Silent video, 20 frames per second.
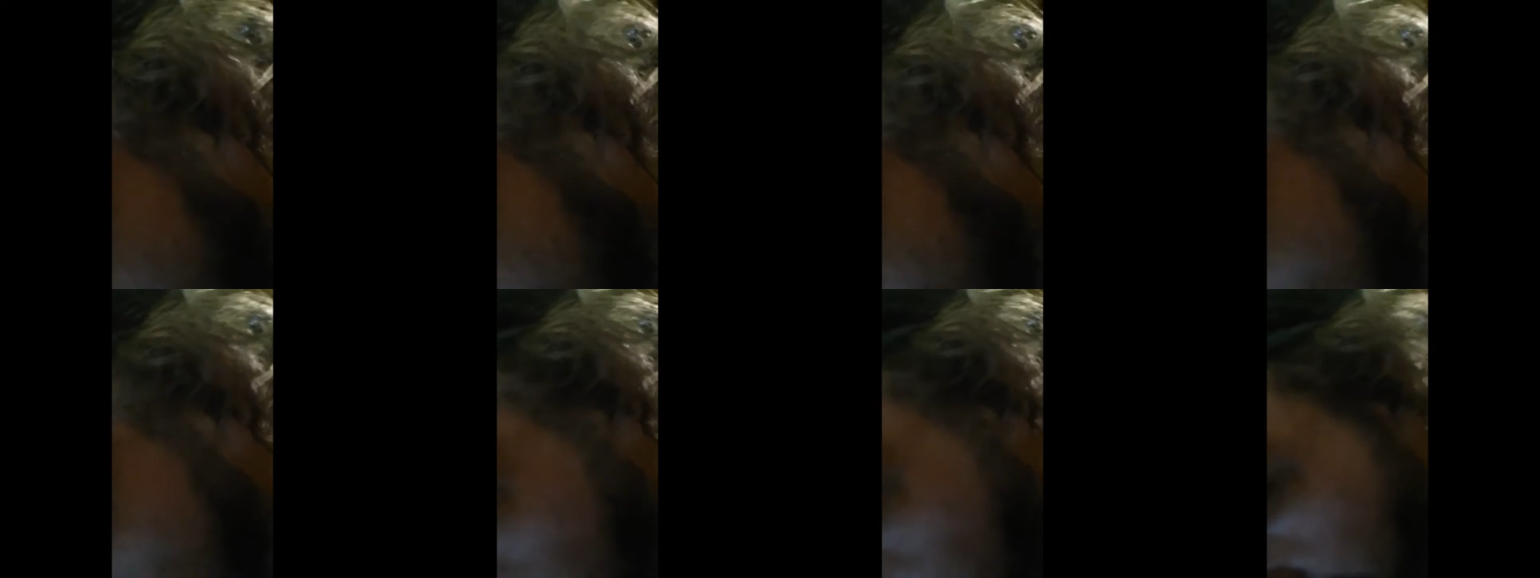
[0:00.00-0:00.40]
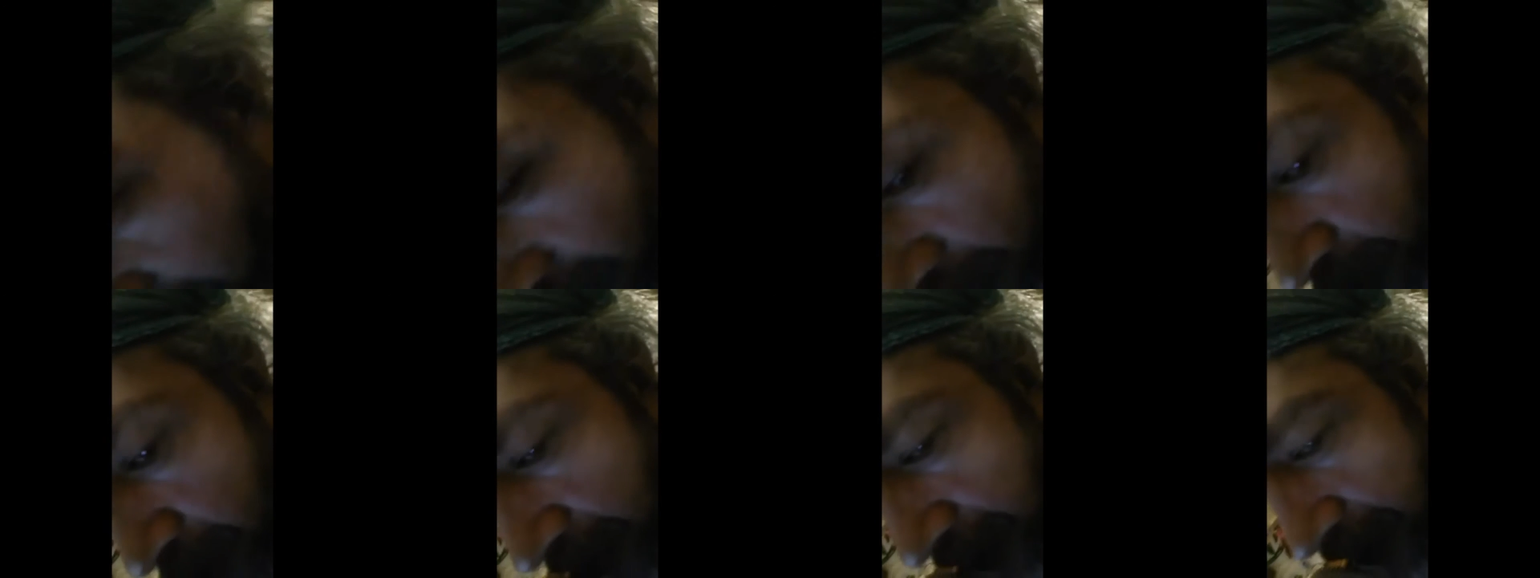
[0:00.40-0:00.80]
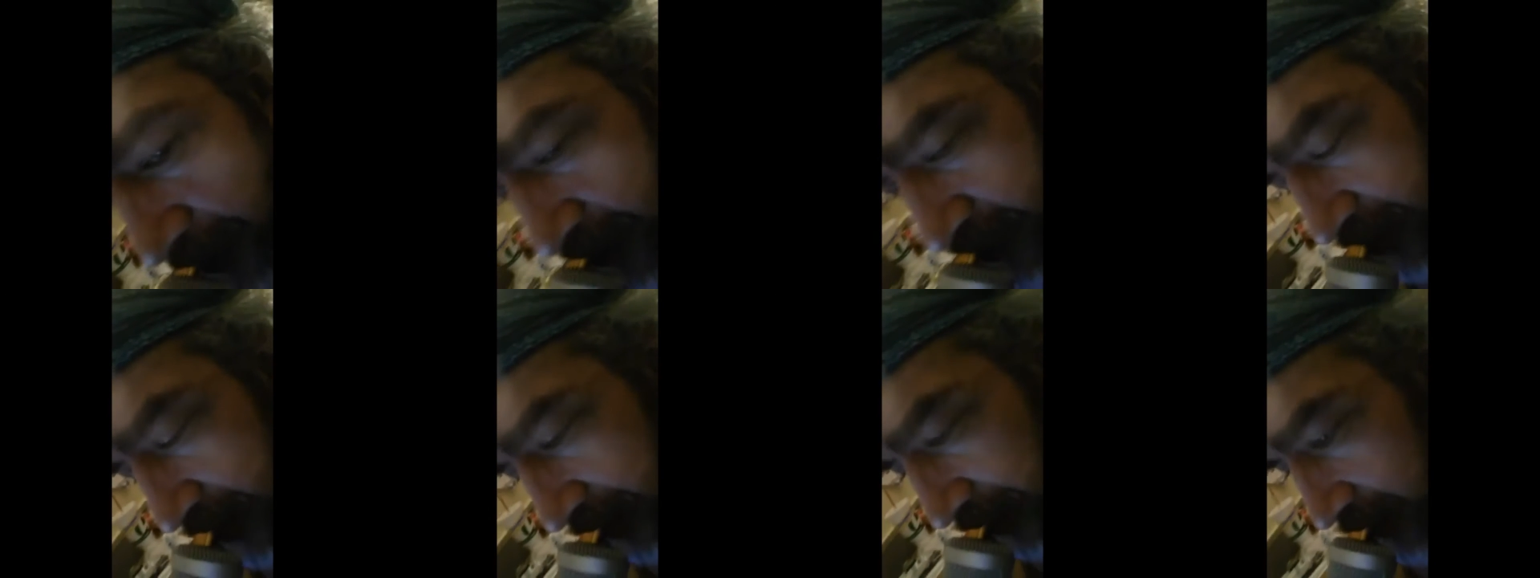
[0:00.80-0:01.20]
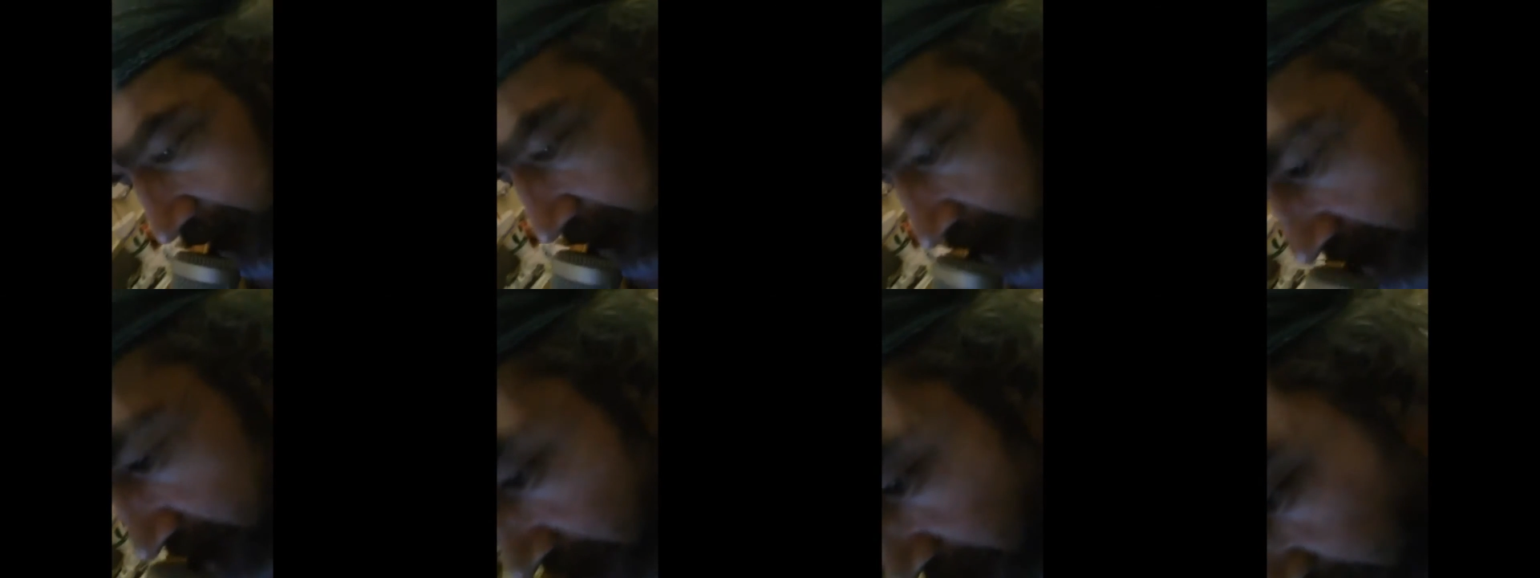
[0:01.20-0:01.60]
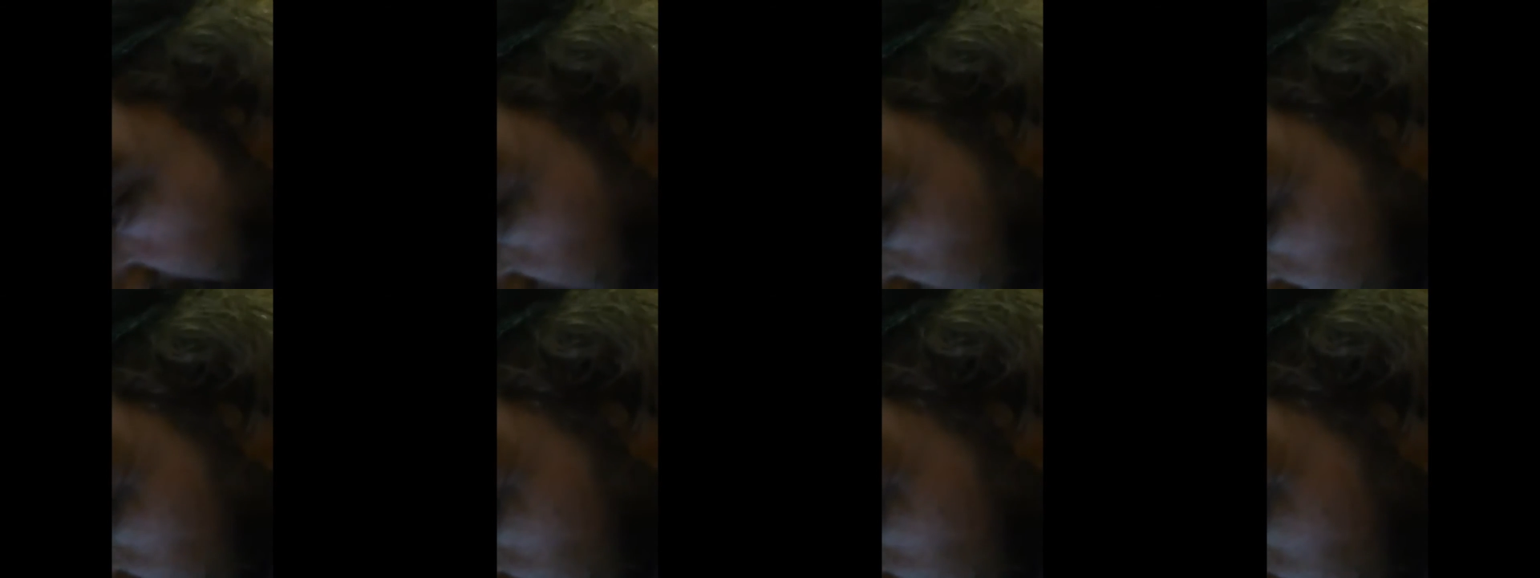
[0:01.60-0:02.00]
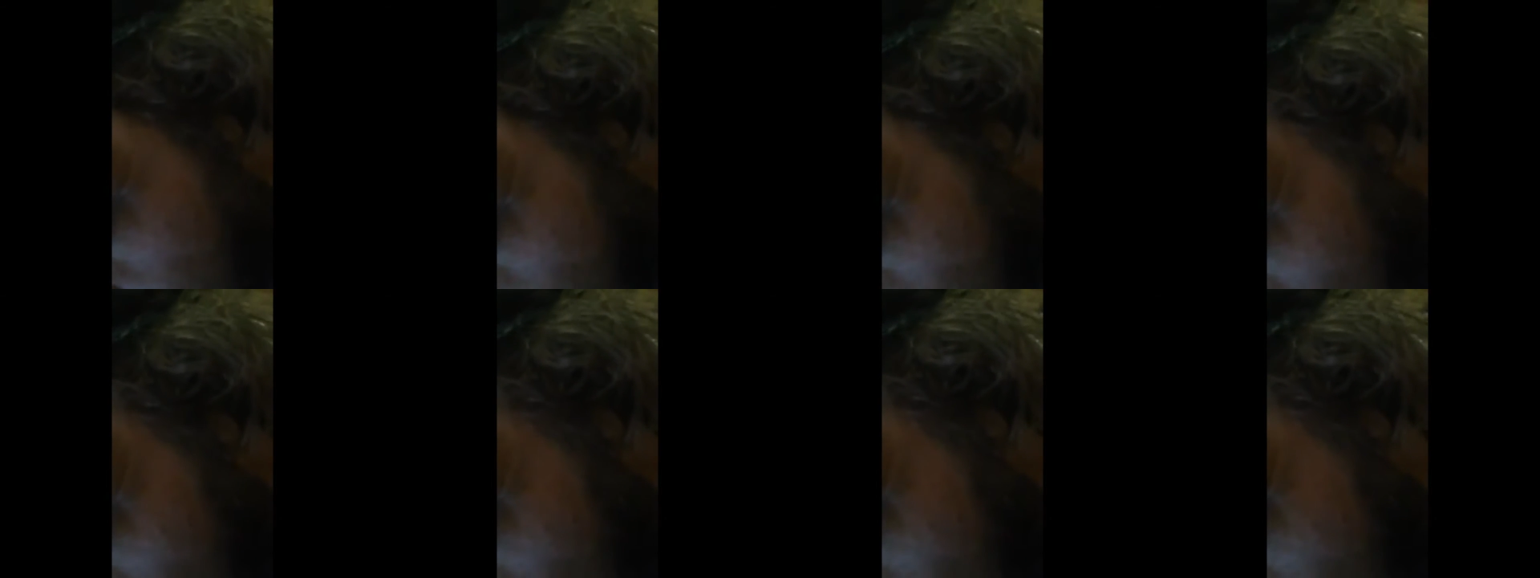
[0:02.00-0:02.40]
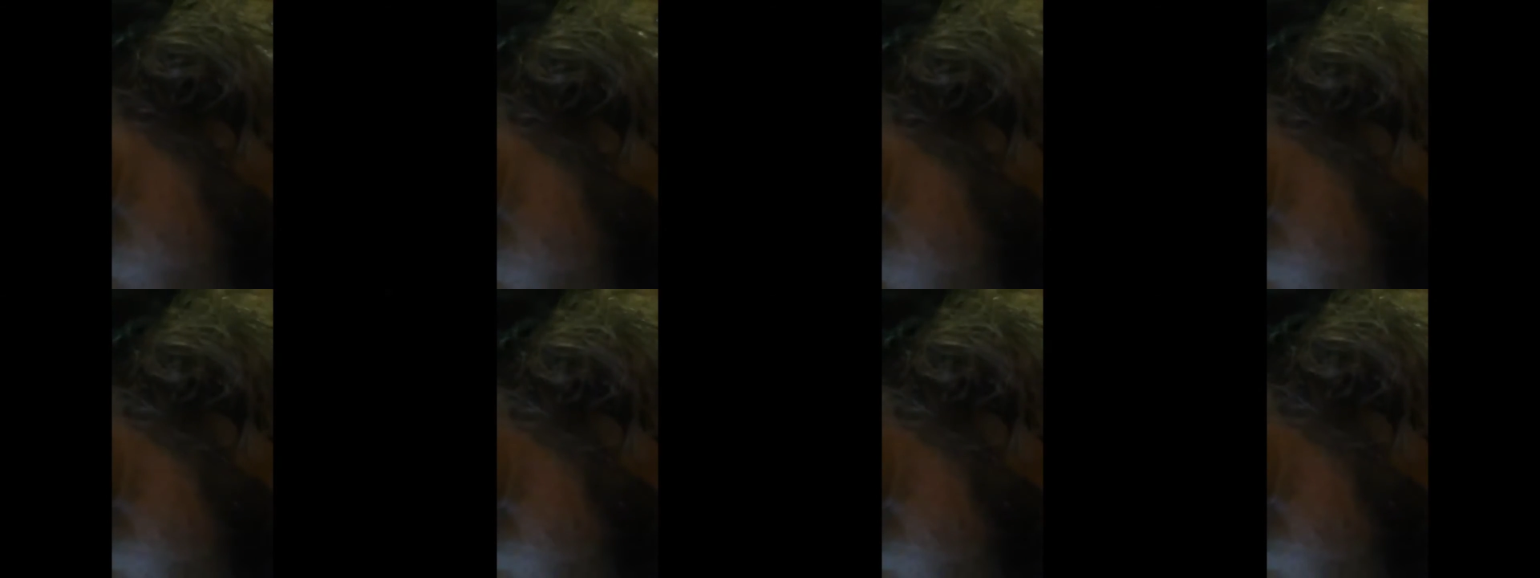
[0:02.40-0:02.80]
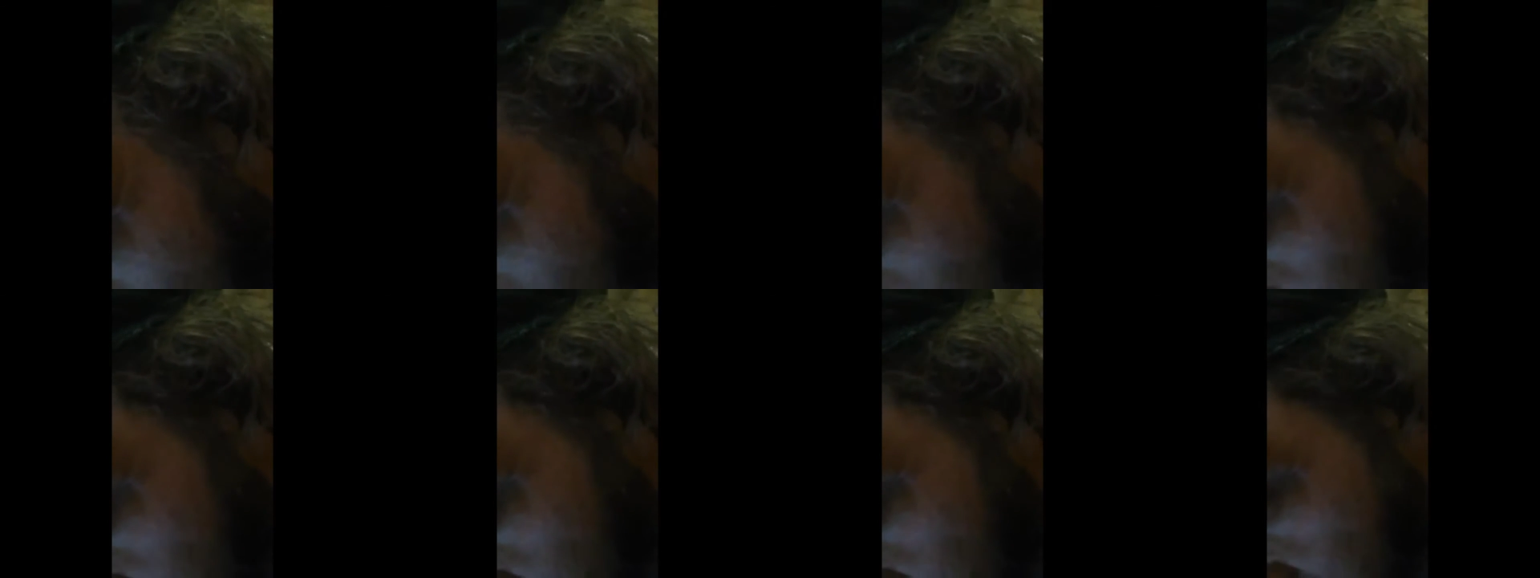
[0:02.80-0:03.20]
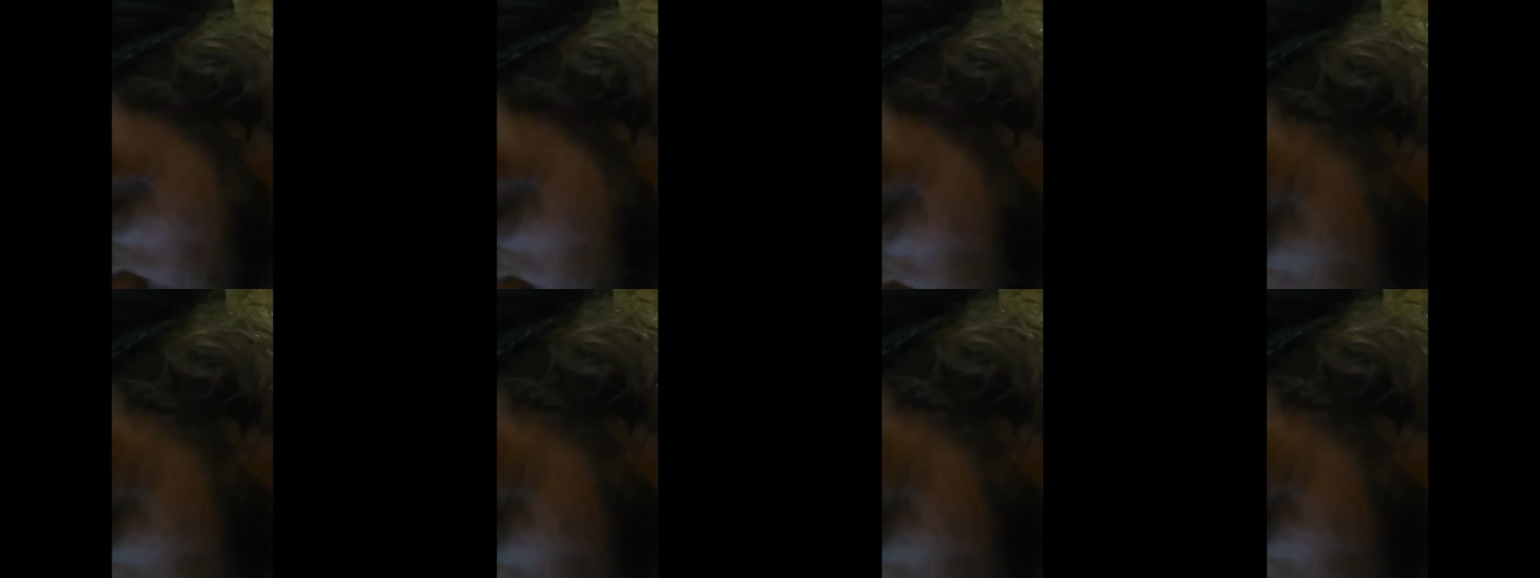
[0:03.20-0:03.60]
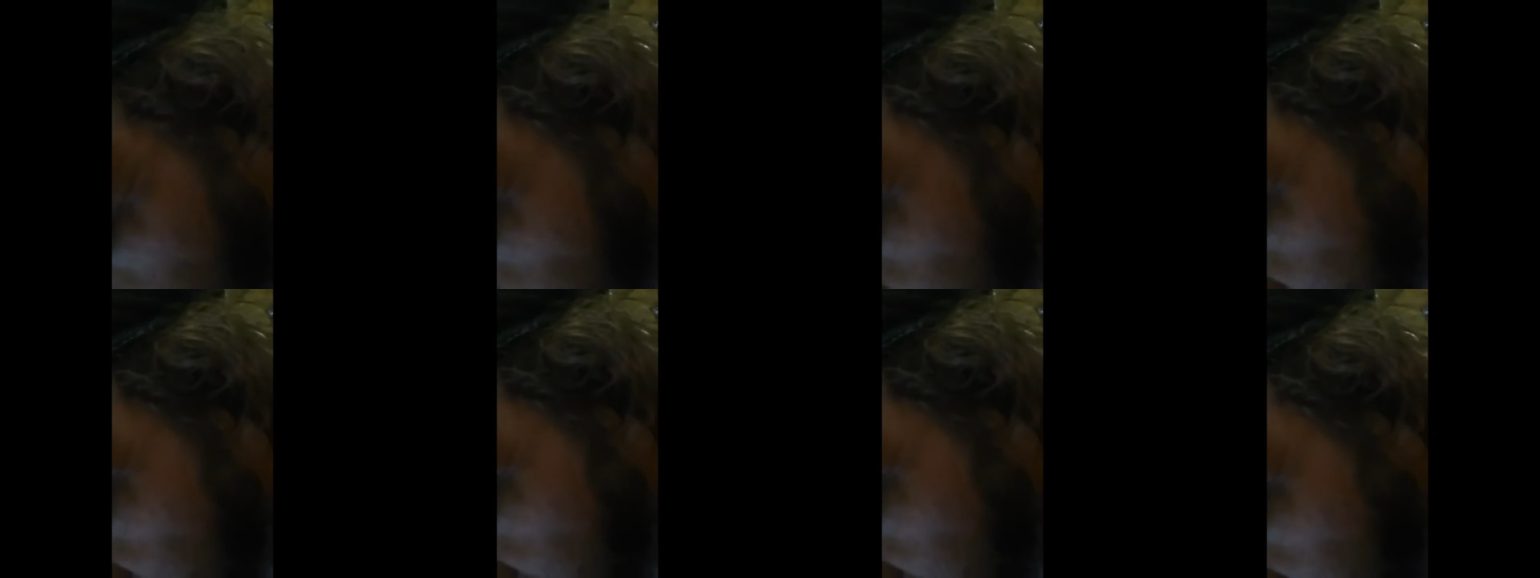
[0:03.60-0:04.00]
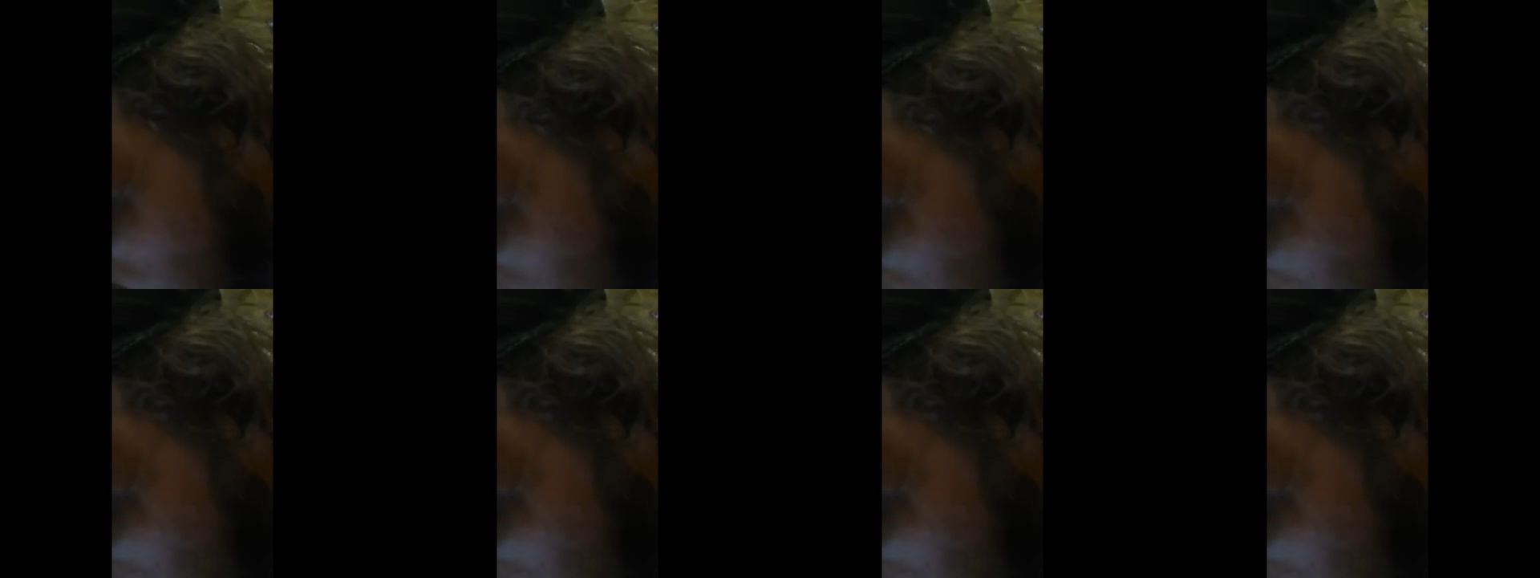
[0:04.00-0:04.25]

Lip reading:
[unreadable: no face in view]